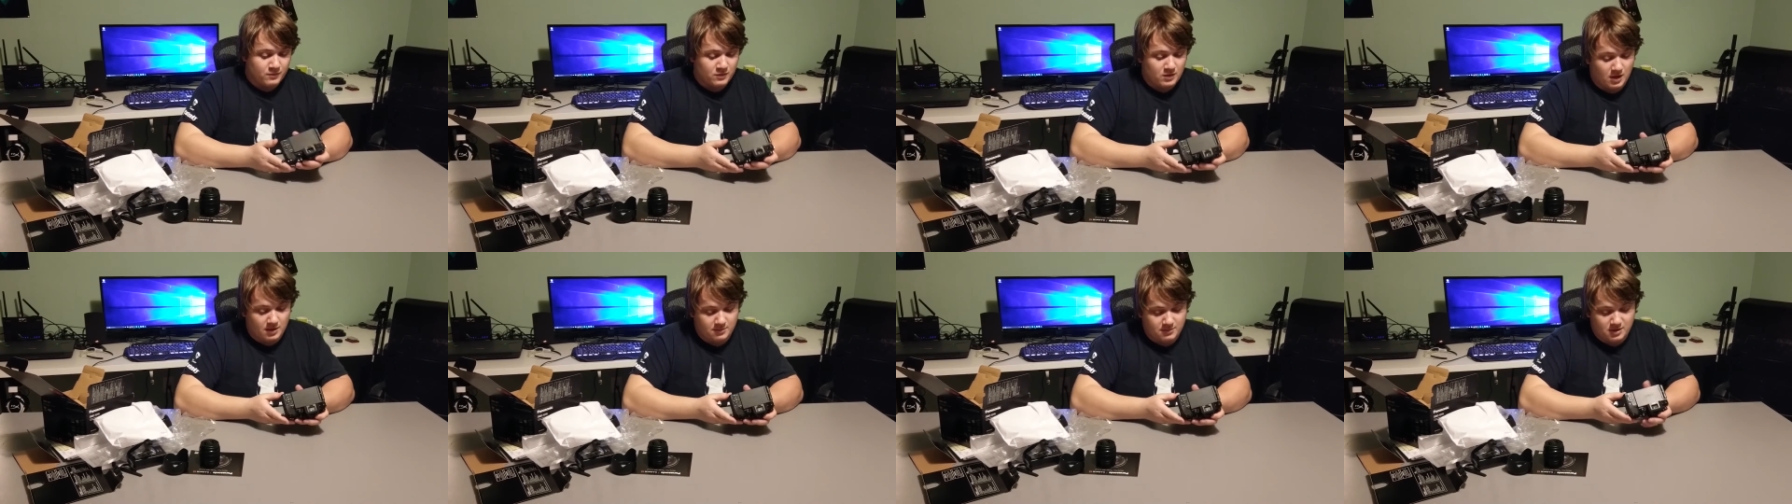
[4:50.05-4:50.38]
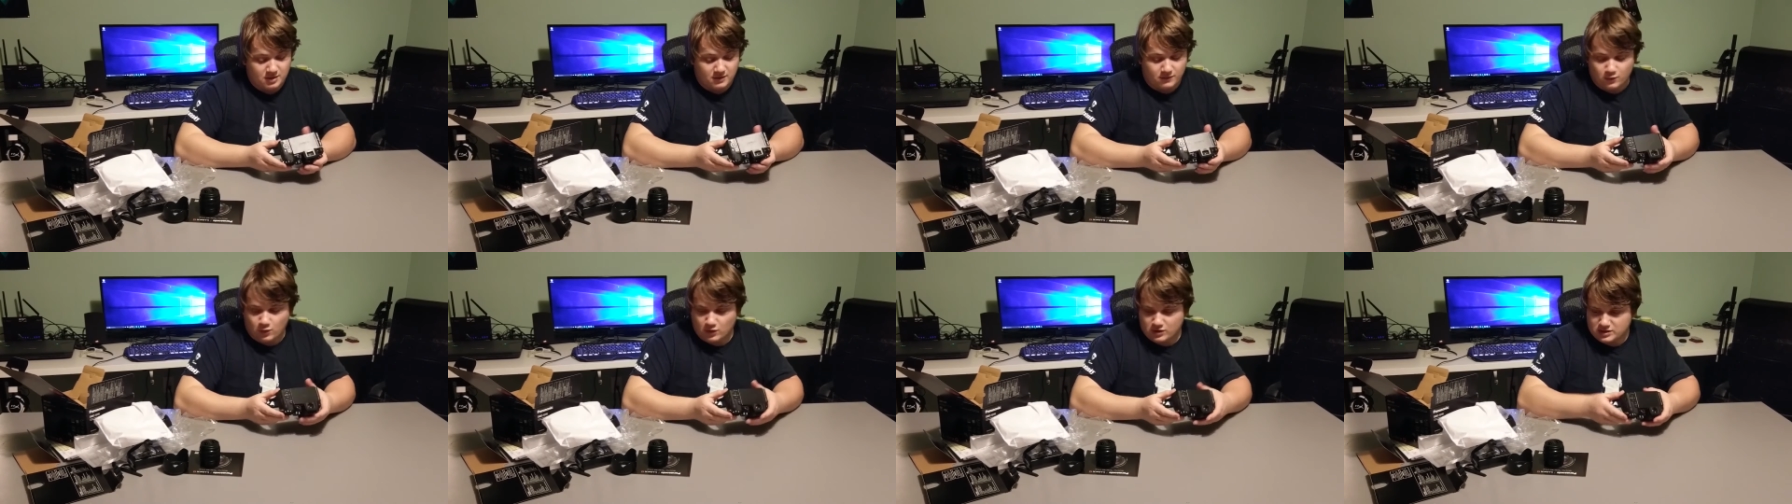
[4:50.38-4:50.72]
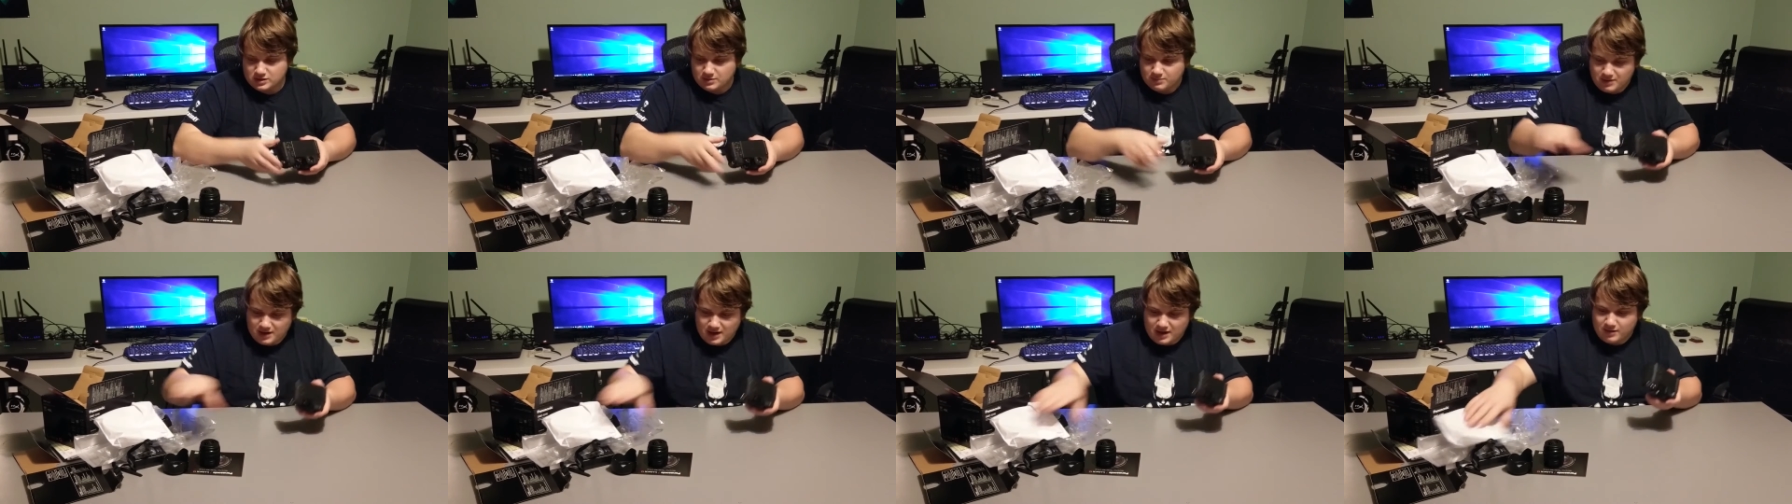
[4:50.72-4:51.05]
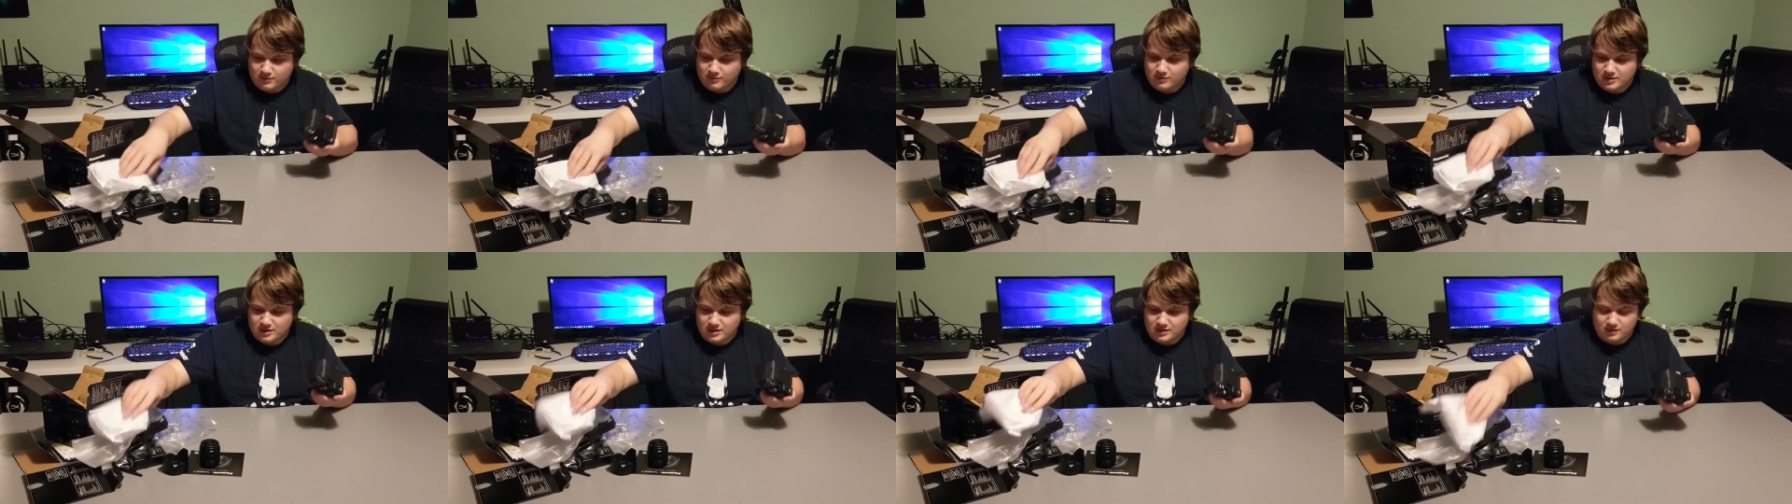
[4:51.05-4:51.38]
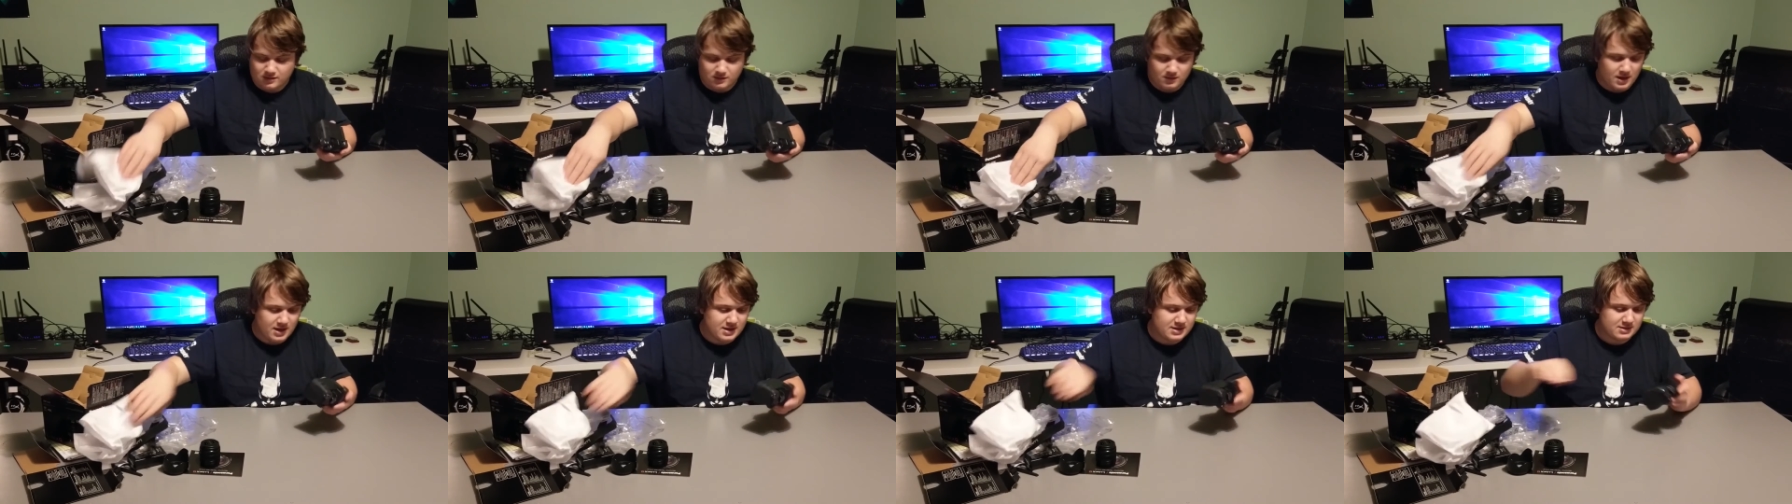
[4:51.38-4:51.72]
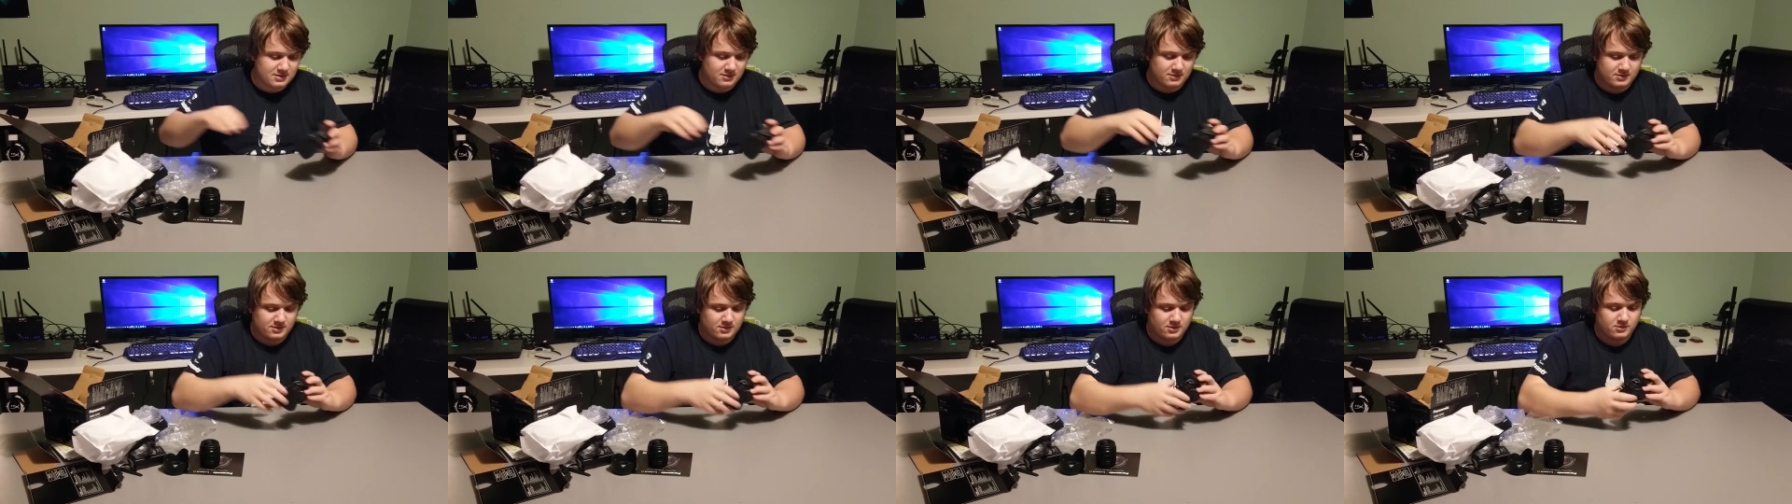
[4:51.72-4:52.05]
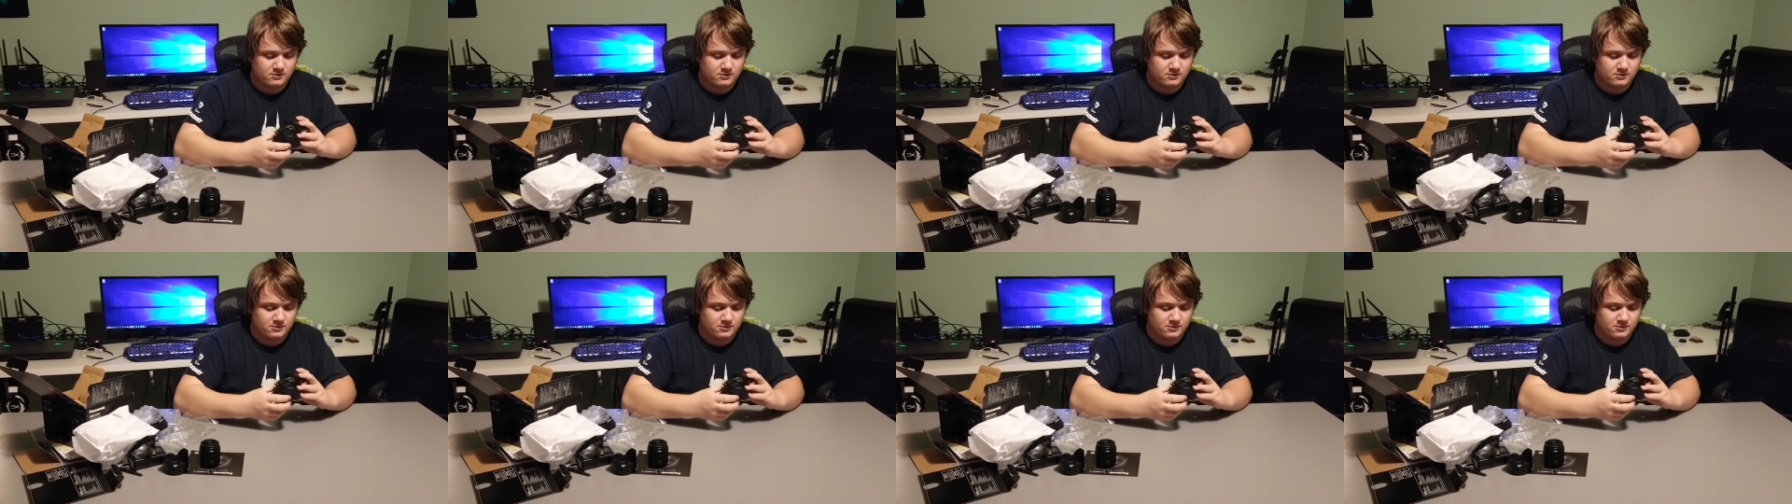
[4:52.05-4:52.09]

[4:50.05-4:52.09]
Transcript: I mean, of course, the battery and the lens aren't